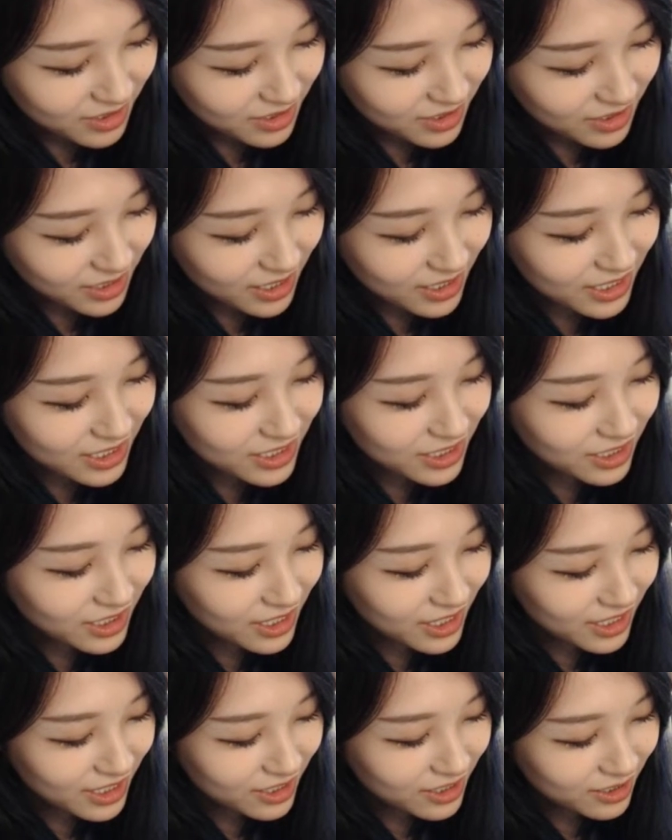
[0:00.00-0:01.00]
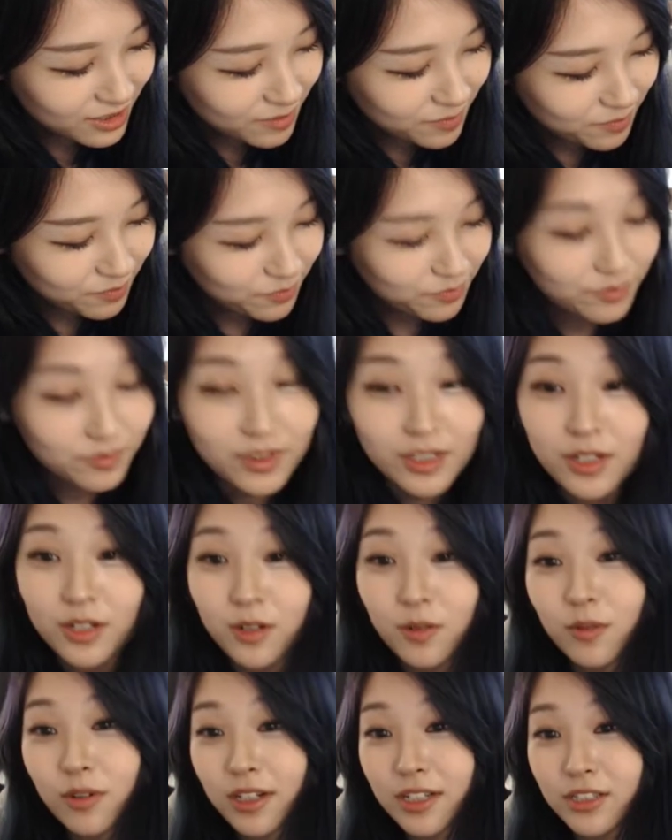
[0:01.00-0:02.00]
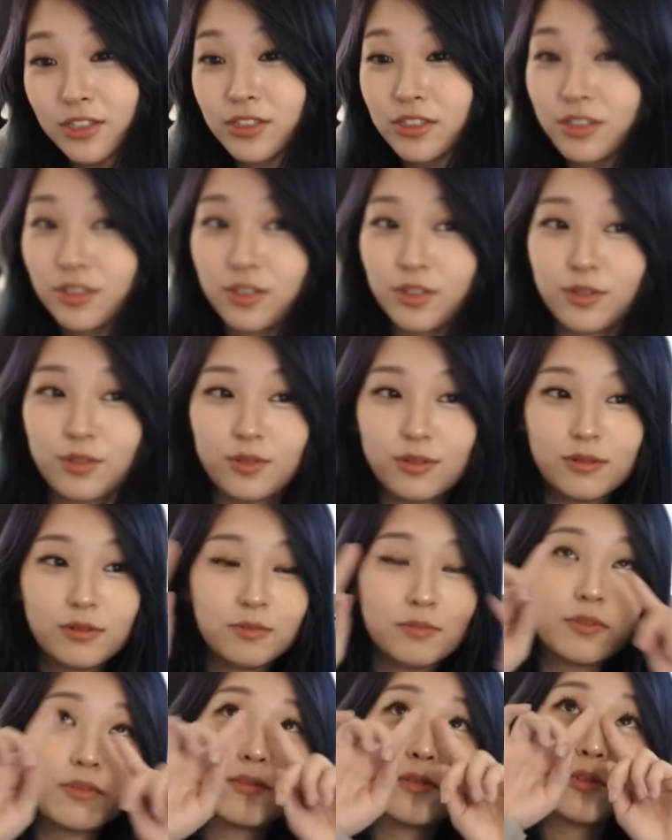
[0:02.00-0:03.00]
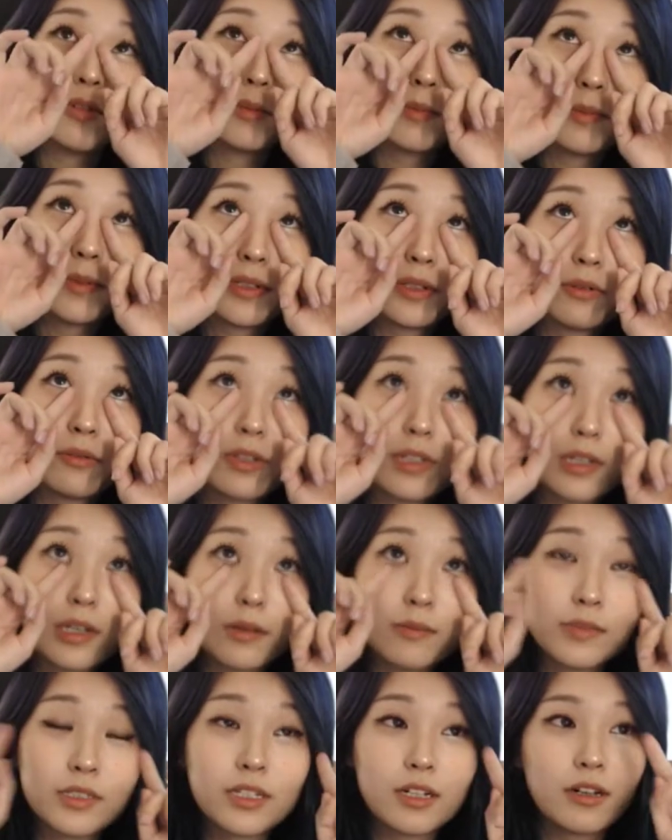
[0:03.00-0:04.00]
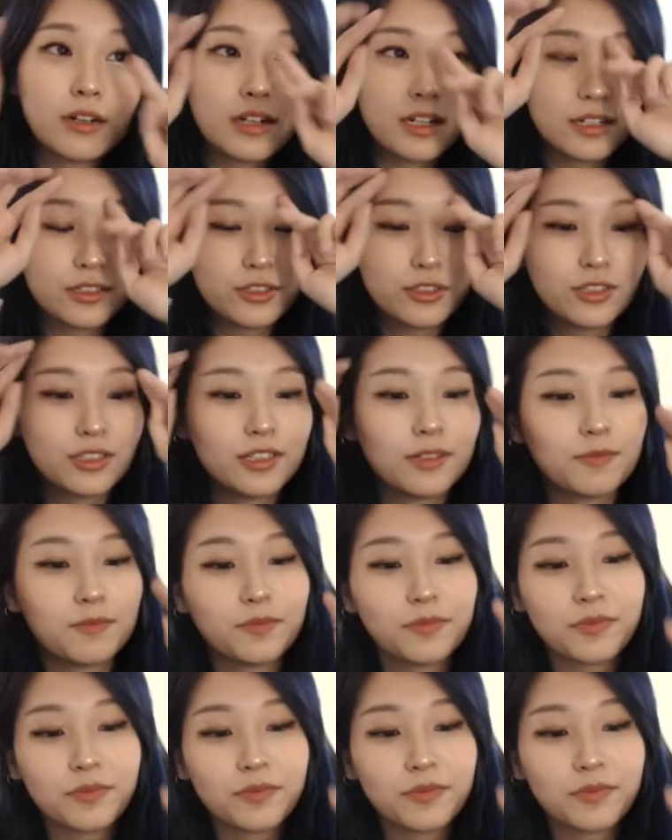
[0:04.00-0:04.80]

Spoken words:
I need to like, you know what I should do before PoE comes out actually?